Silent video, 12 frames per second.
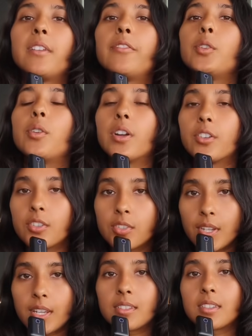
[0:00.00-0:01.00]
if you
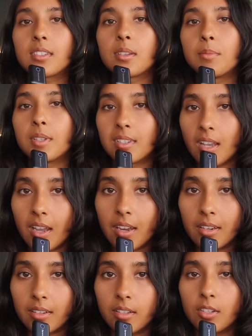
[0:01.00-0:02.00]
understand system
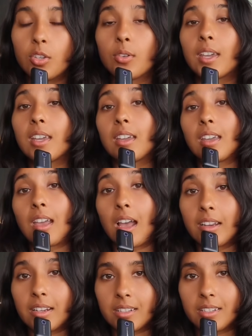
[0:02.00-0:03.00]
design, you can
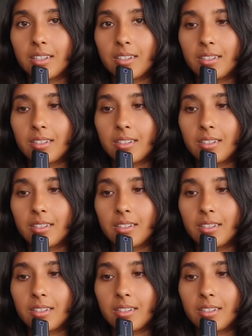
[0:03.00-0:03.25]
guide it.